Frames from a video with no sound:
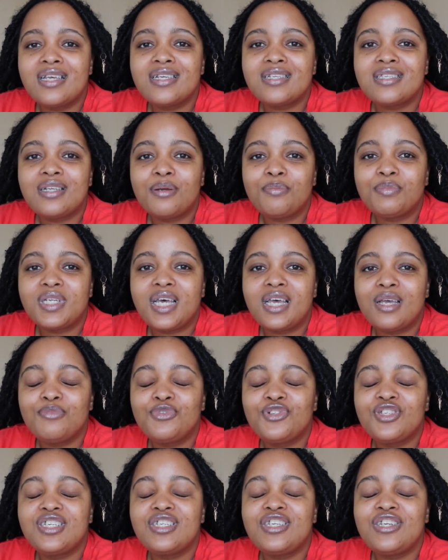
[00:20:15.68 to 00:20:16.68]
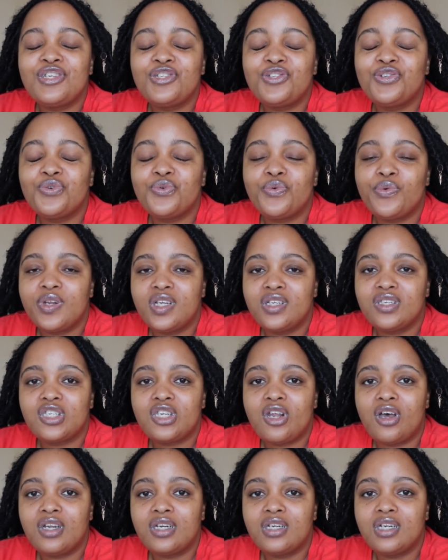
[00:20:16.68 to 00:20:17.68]
Sometimes you need to
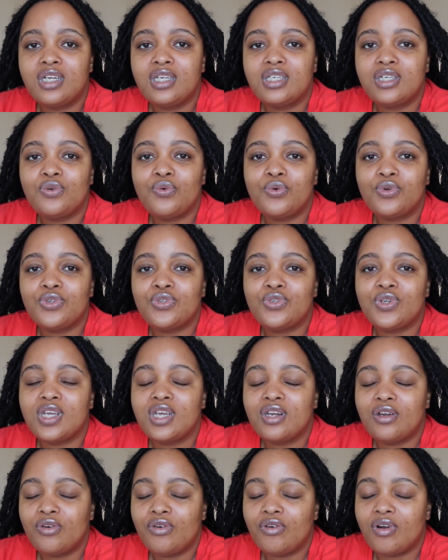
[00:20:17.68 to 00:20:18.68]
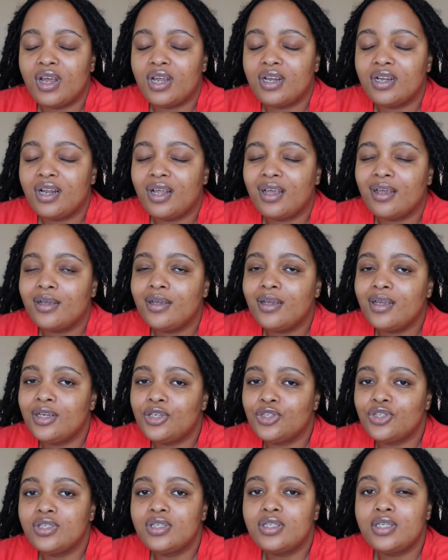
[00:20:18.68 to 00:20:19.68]
restart it in order to get it right. Like, it
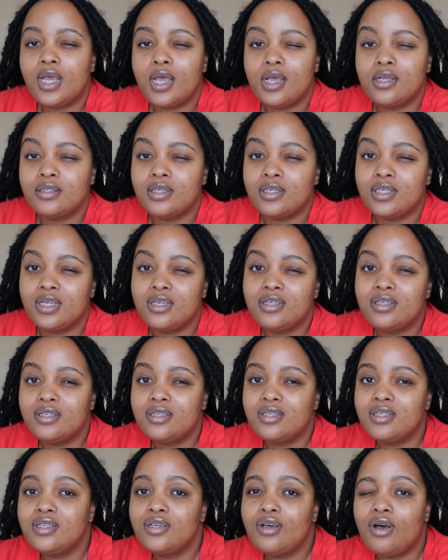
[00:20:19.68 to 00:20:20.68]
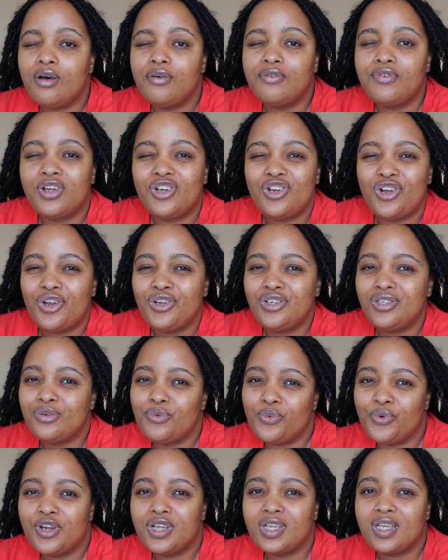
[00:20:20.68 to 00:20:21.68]
just has a tendency of not
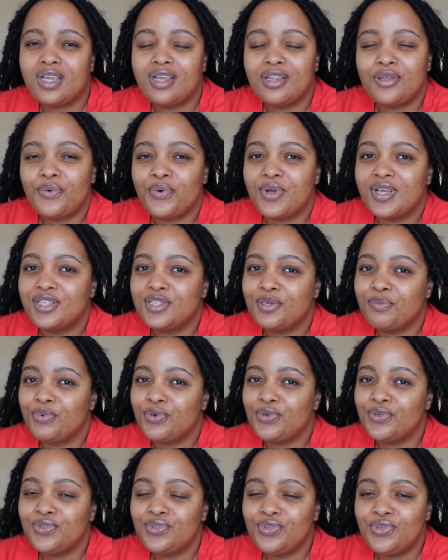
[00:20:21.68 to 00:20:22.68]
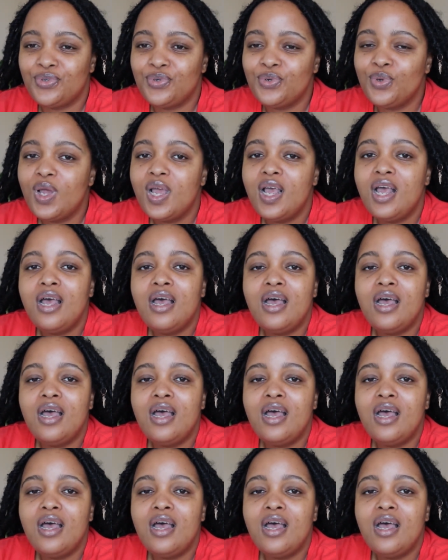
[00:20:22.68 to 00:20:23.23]
working the way it's supposed to.